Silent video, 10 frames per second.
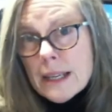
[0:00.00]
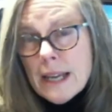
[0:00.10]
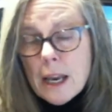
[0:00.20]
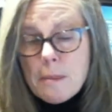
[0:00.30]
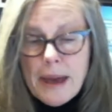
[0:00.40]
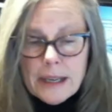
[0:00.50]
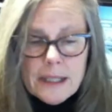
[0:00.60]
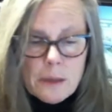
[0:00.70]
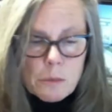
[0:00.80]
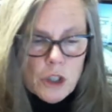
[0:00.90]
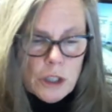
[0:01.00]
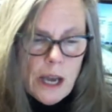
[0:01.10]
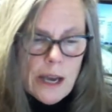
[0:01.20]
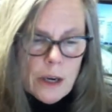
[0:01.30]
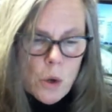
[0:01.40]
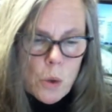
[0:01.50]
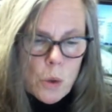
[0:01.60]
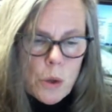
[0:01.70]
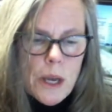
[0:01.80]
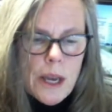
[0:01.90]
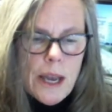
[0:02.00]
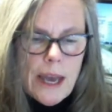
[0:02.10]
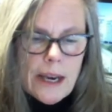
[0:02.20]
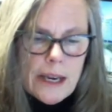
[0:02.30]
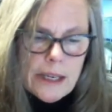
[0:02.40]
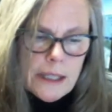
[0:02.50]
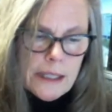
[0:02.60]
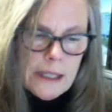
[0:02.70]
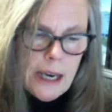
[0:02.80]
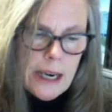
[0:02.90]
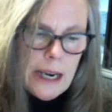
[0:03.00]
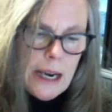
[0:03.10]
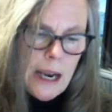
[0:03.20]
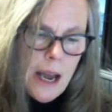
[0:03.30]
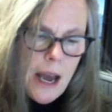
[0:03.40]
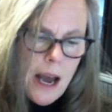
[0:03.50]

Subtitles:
telemedicine, which is kind of cool, and it is a study.